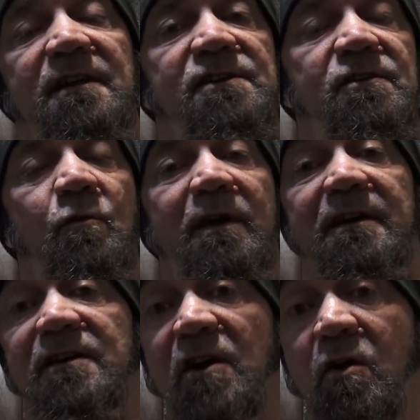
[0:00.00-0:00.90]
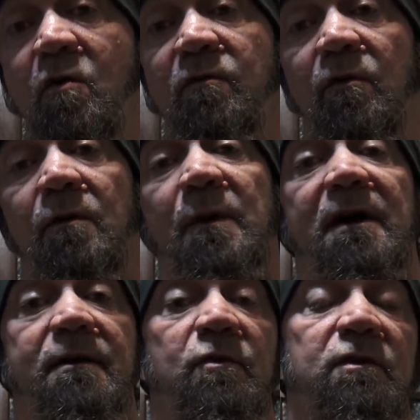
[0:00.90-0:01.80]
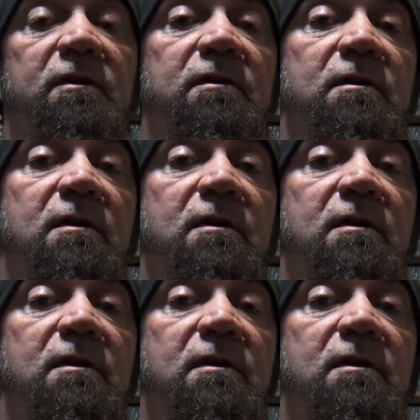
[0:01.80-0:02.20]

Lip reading: that's the way to go for a bodybuilder.